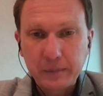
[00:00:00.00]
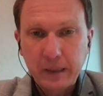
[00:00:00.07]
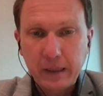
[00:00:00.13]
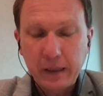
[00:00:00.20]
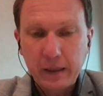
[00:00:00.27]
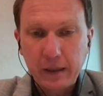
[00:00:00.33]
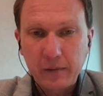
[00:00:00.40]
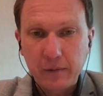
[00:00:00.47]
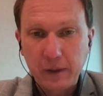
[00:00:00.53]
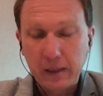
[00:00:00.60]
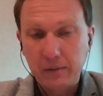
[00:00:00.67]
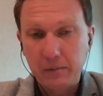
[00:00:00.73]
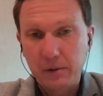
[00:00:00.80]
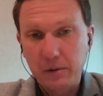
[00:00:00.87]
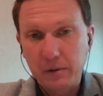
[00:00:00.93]
And
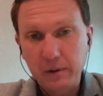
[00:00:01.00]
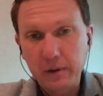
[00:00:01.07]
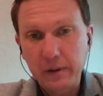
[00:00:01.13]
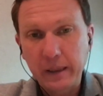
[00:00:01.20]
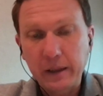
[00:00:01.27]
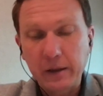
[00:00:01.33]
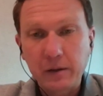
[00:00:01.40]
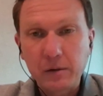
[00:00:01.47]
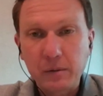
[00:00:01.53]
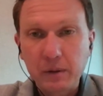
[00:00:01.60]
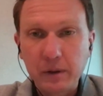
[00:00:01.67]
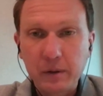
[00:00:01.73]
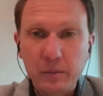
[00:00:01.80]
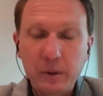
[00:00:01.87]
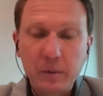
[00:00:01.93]
then to drill down into a
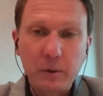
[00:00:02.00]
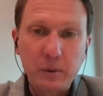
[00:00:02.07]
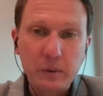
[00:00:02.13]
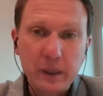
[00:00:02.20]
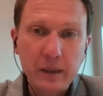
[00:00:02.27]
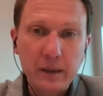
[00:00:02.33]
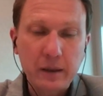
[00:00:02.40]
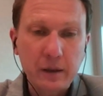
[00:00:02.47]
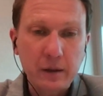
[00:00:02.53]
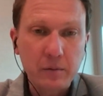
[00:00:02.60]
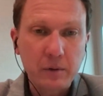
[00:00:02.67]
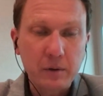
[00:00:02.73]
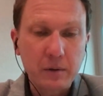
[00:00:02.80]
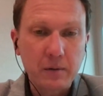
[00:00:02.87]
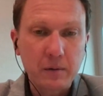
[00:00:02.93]
little bit more detail,
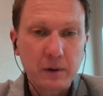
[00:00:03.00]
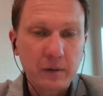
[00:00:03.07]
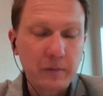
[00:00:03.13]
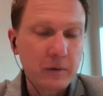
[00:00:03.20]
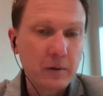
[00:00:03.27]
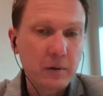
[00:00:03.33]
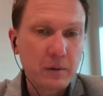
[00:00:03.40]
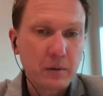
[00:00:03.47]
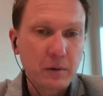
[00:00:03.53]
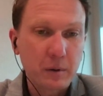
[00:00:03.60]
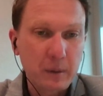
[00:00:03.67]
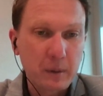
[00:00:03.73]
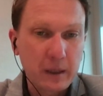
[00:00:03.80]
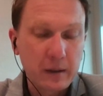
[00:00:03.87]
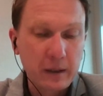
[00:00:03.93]
we often talk
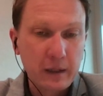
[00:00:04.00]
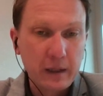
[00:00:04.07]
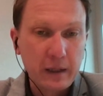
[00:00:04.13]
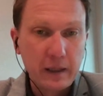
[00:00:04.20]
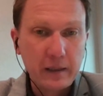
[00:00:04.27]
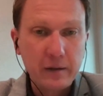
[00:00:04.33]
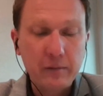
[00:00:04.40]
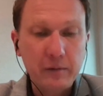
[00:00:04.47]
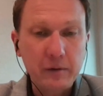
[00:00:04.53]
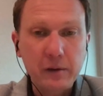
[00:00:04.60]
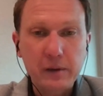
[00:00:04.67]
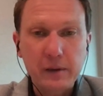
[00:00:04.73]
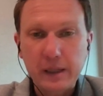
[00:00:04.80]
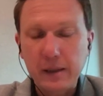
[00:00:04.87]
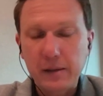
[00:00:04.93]
about different
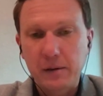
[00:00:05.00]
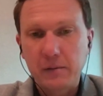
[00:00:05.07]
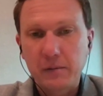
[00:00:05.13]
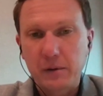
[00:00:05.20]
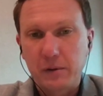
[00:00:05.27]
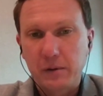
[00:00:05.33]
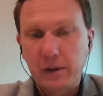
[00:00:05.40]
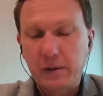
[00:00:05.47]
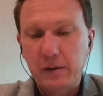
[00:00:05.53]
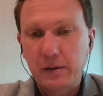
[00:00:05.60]
states of stress.